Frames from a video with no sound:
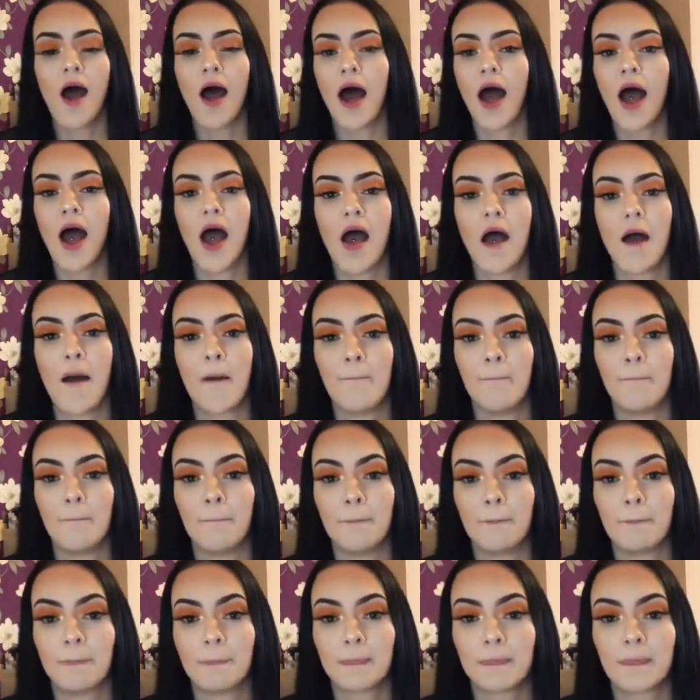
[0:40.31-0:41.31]

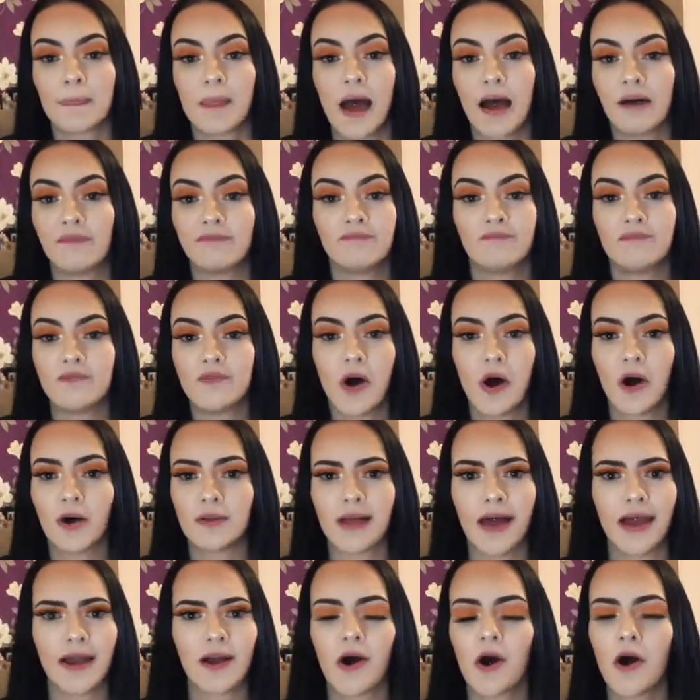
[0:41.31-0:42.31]
I've
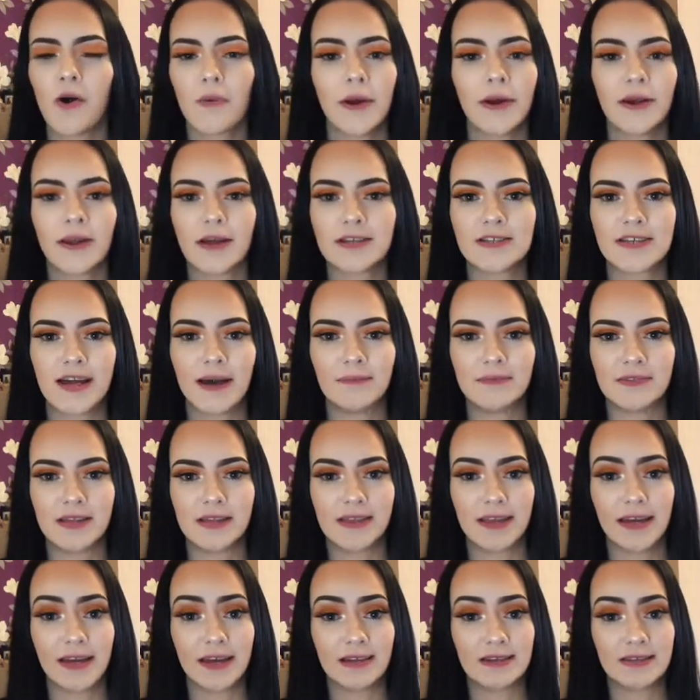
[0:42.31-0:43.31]
not already attempted
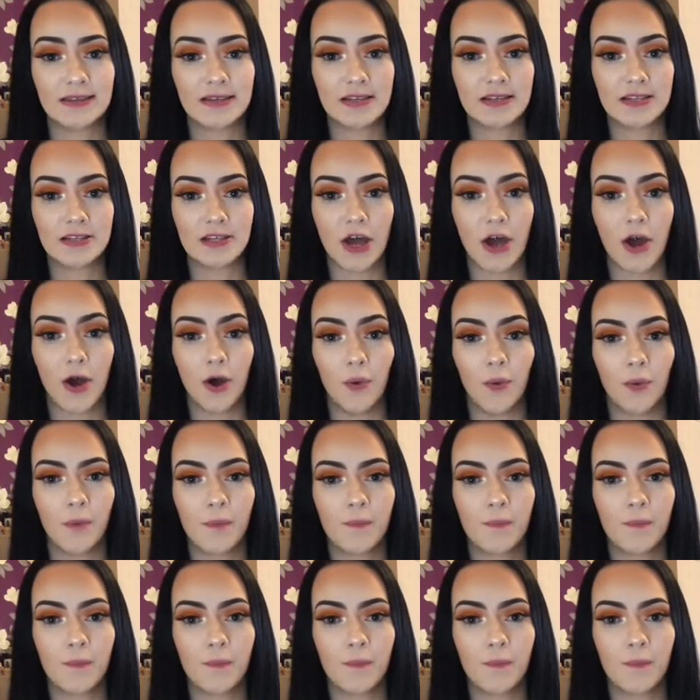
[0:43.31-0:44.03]
this, so